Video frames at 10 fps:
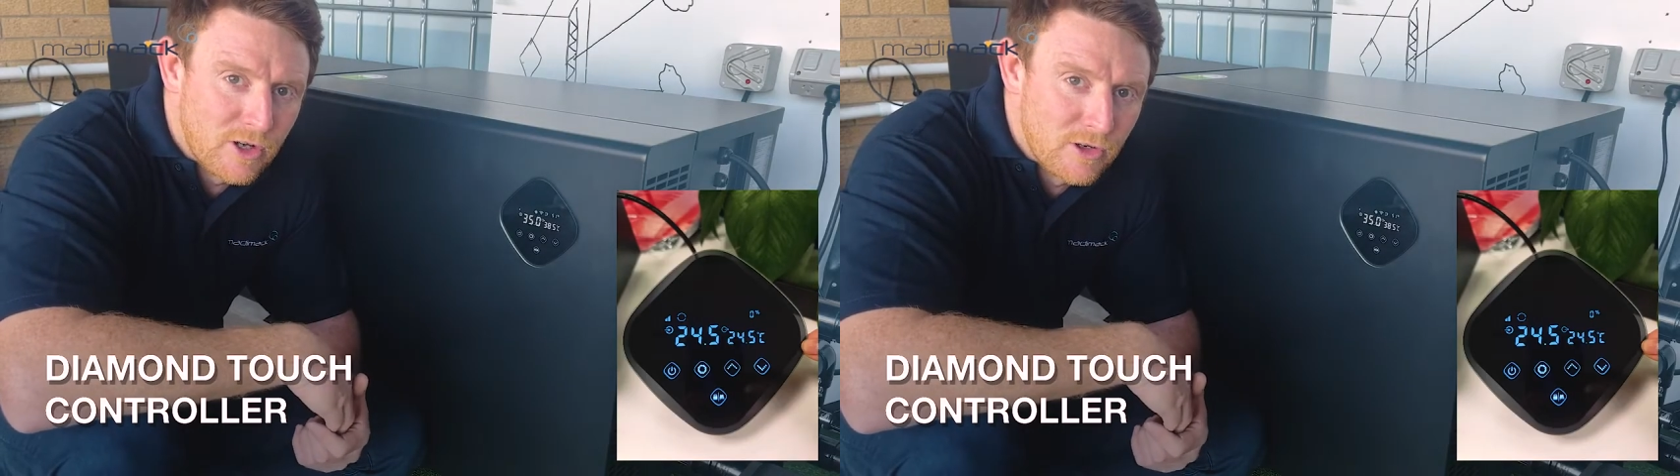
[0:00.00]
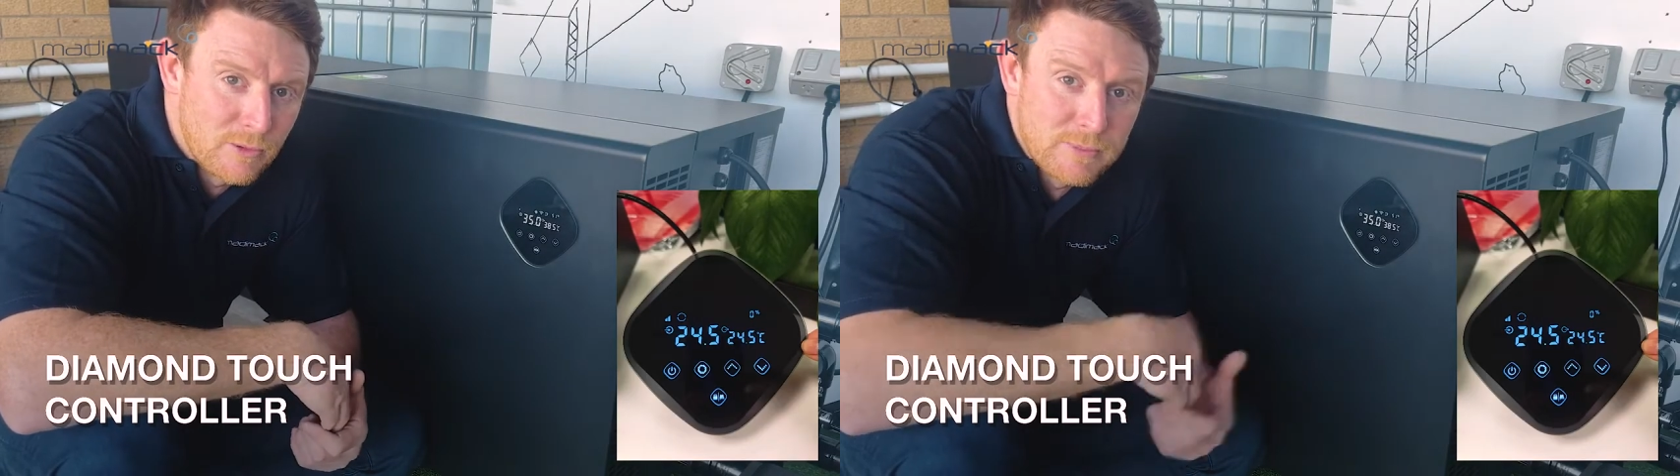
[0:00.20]

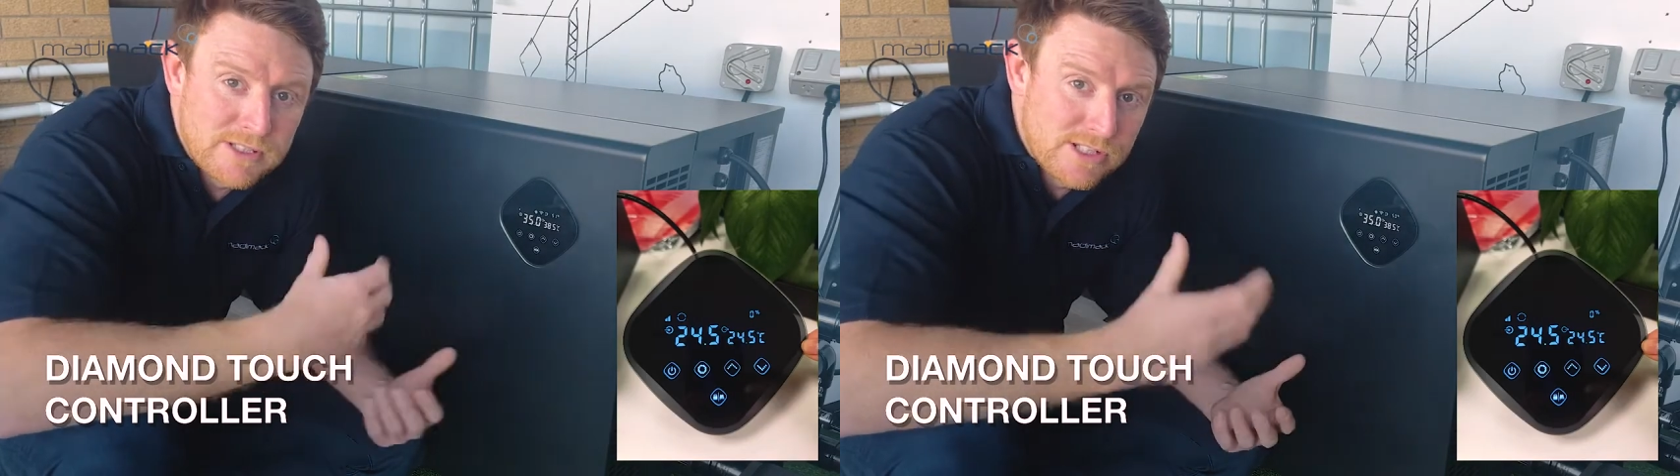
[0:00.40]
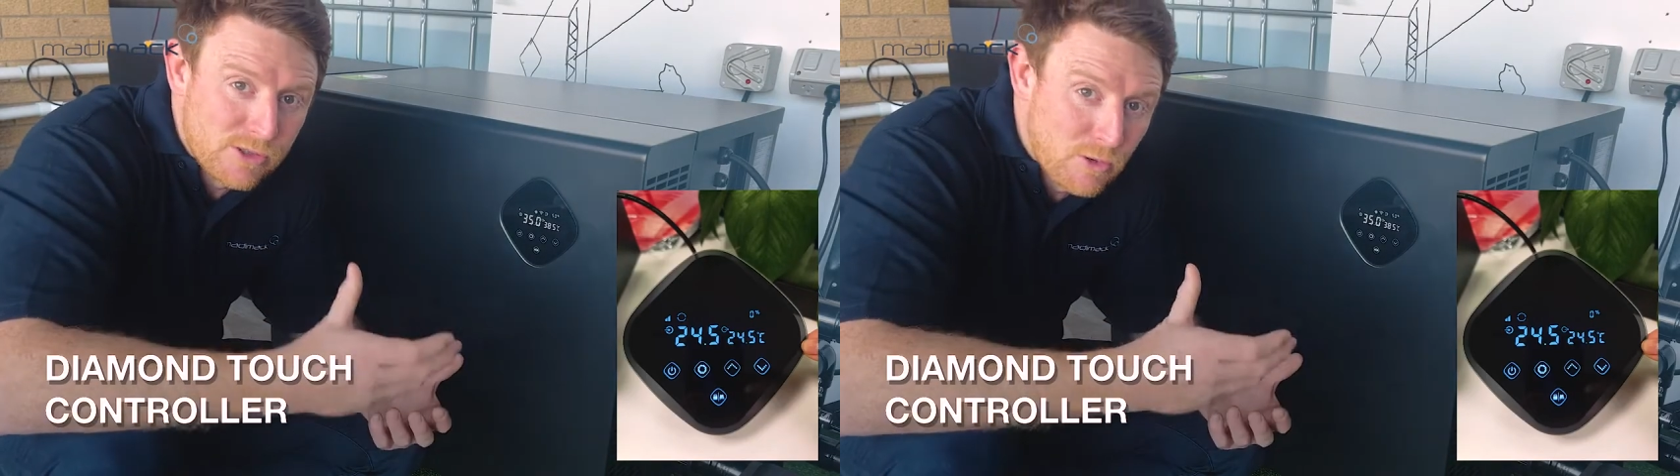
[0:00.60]
or not,
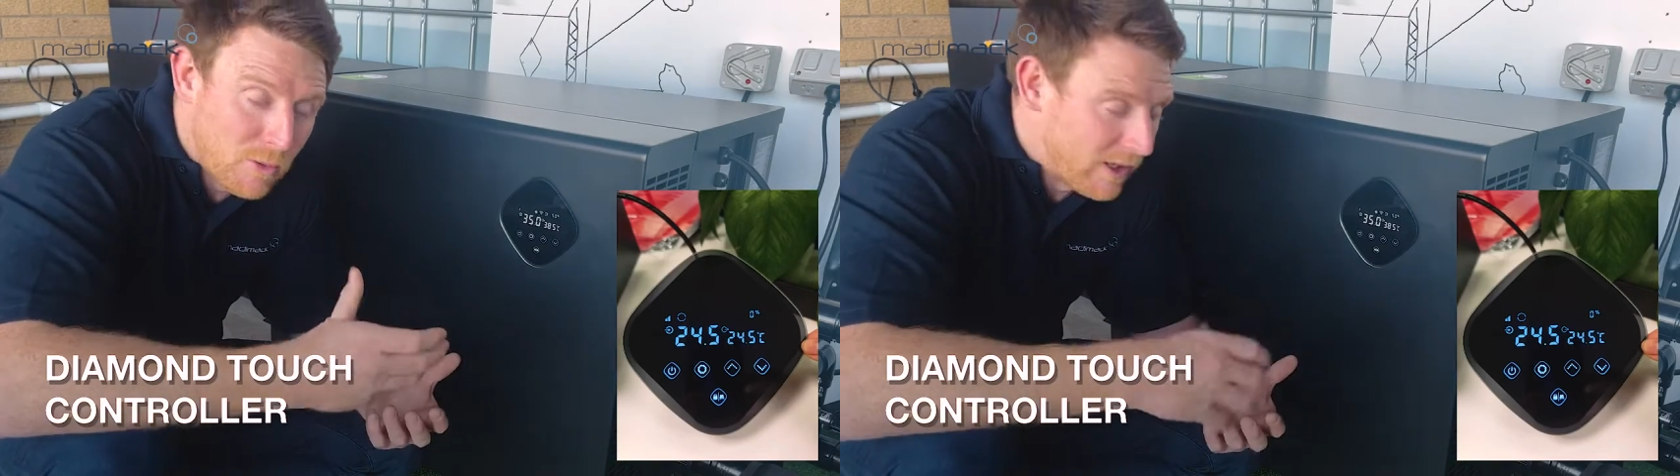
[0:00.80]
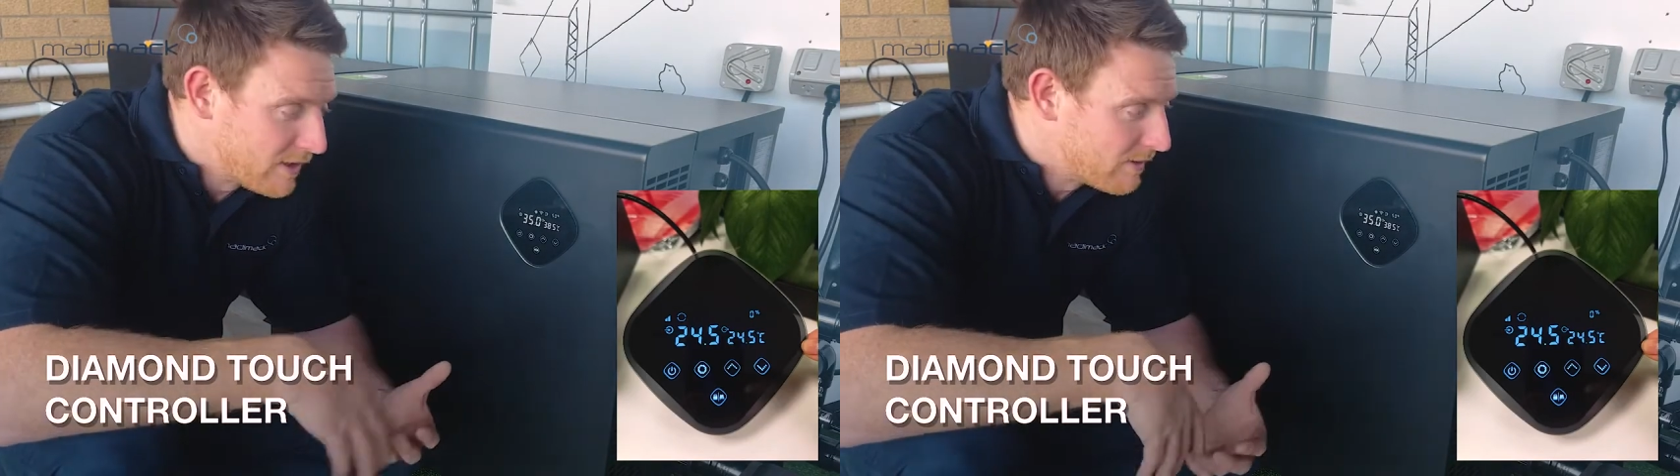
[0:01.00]
because it's so
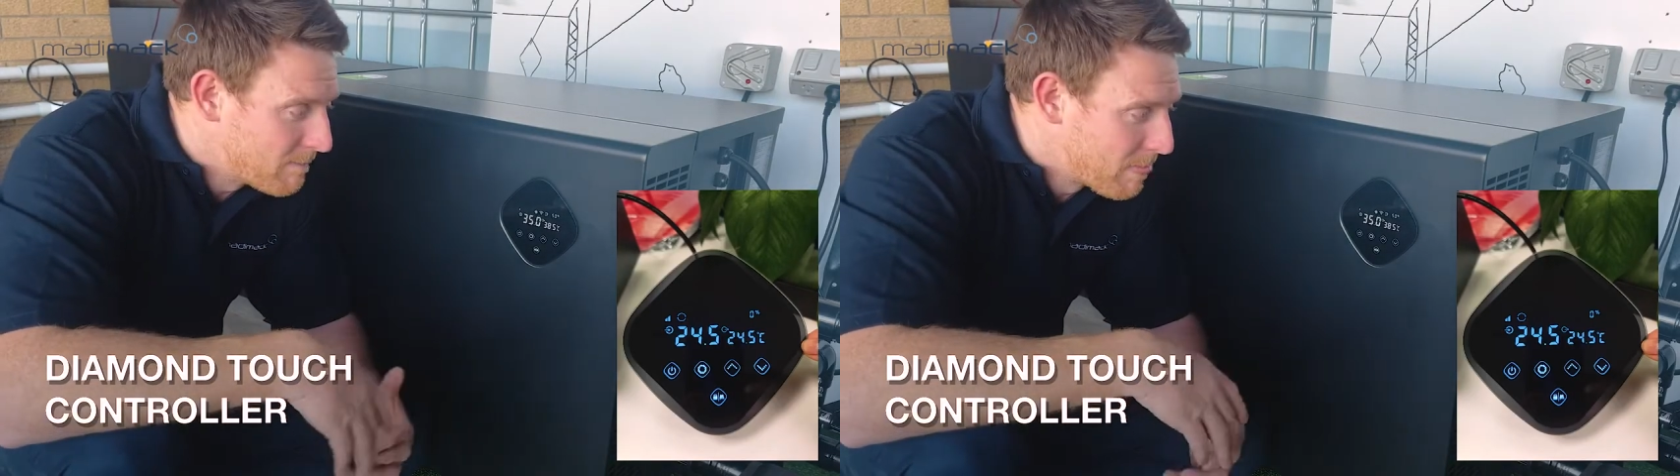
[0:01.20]
quiet.